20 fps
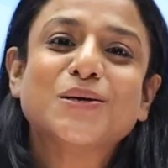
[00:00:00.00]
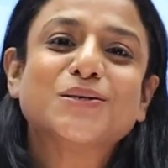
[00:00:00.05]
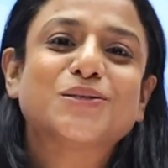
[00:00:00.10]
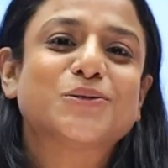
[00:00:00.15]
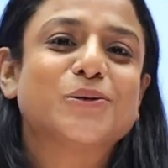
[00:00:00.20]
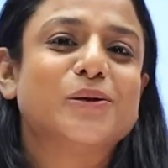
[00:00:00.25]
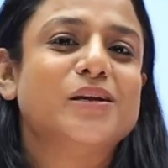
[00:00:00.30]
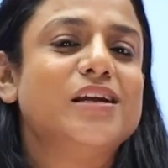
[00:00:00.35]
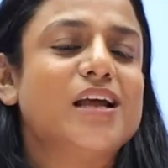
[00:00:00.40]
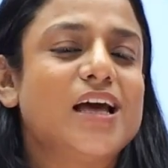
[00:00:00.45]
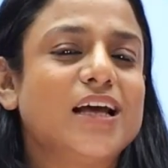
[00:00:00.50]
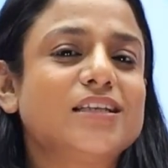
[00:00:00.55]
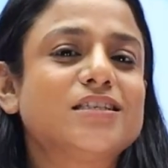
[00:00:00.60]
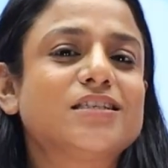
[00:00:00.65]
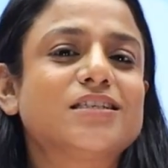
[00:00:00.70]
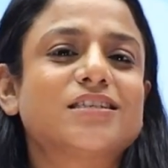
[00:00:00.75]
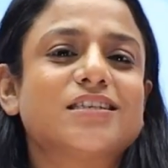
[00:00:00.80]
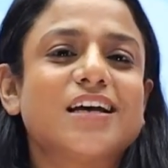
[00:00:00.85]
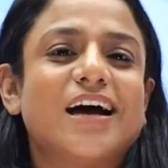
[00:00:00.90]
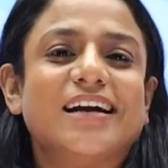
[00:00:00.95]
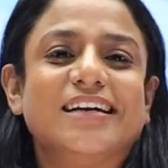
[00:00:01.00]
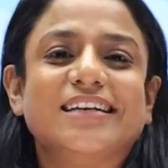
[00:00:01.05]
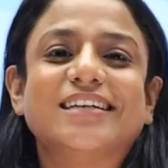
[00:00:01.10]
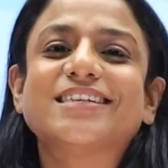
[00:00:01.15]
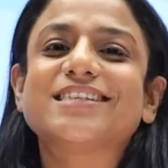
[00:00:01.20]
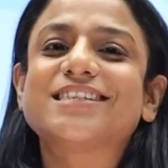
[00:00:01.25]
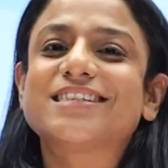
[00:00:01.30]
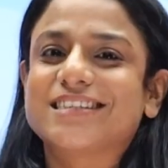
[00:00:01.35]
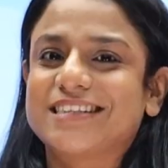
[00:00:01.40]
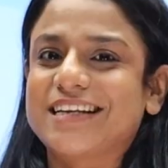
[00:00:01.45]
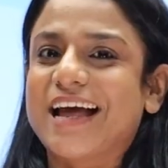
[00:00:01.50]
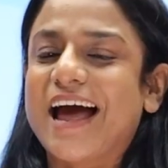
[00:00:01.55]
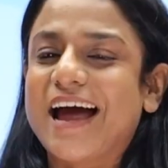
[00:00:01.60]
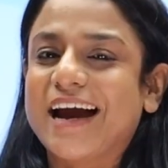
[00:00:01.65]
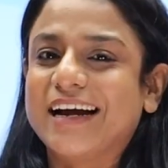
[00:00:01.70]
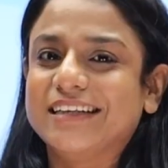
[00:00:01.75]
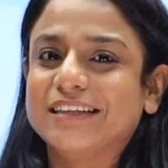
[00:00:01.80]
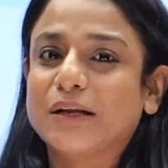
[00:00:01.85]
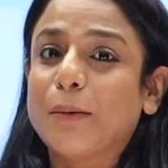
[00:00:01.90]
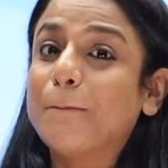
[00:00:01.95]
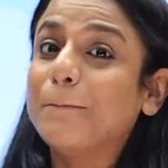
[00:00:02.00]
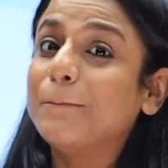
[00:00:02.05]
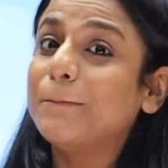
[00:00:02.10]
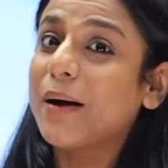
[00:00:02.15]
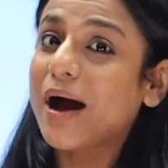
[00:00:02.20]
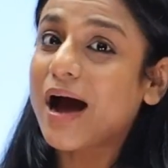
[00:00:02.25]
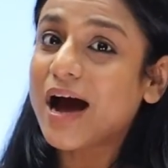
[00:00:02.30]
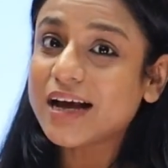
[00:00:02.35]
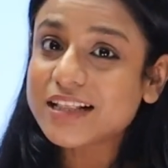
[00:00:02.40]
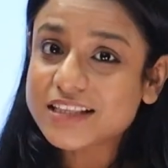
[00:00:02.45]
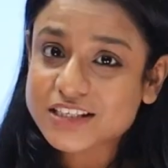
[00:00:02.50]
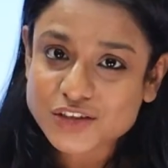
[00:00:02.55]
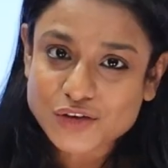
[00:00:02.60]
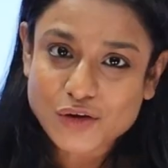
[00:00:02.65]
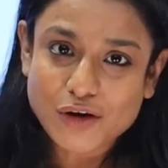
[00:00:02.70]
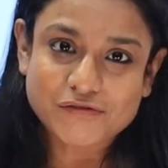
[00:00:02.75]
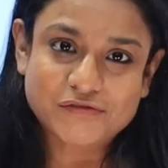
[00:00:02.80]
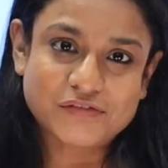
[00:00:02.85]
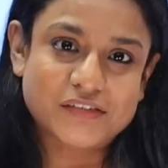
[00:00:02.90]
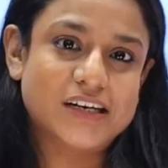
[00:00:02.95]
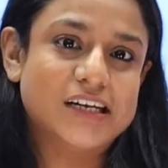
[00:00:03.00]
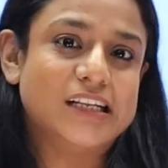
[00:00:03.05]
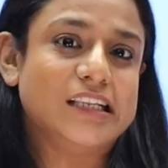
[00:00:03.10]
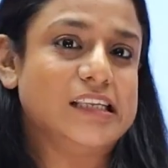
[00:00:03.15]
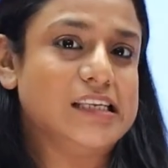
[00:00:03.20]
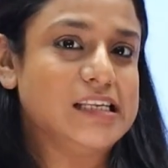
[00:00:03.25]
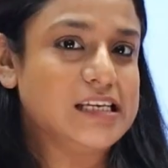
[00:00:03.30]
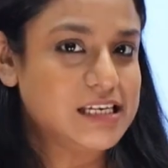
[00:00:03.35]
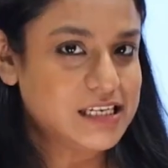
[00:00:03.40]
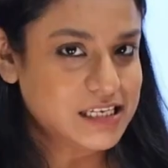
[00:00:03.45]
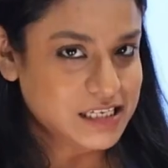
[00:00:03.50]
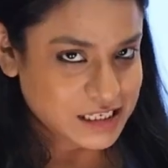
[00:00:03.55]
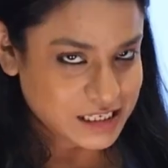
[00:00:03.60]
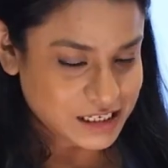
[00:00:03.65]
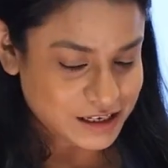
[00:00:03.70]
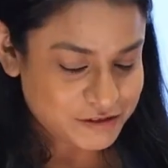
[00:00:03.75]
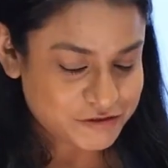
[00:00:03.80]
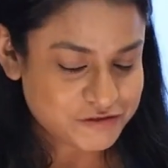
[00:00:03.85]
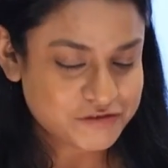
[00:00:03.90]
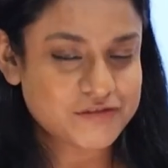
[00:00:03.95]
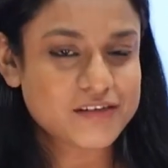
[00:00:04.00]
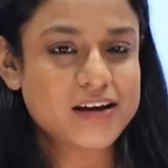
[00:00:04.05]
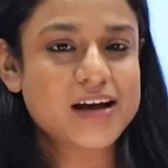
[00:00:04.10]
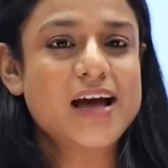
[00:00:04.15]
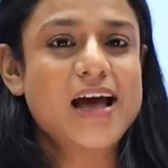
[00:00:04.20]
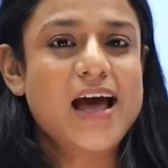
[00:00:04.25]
So let's understand the parts of a leaf